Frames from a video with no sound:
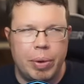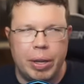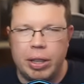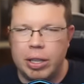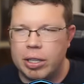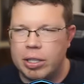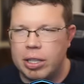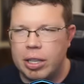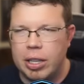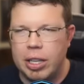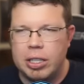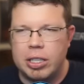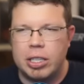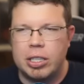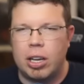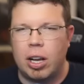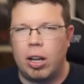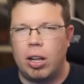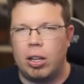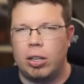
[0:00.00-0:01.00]
I mean, this
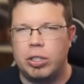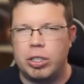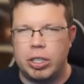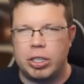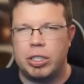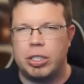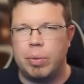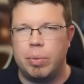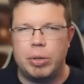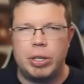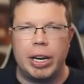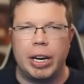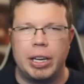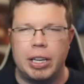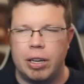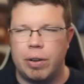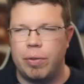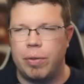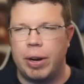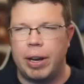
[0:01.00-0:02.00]
is all just
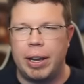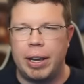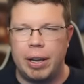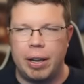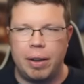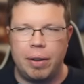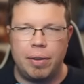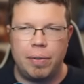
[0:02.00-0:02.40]
subjective, right?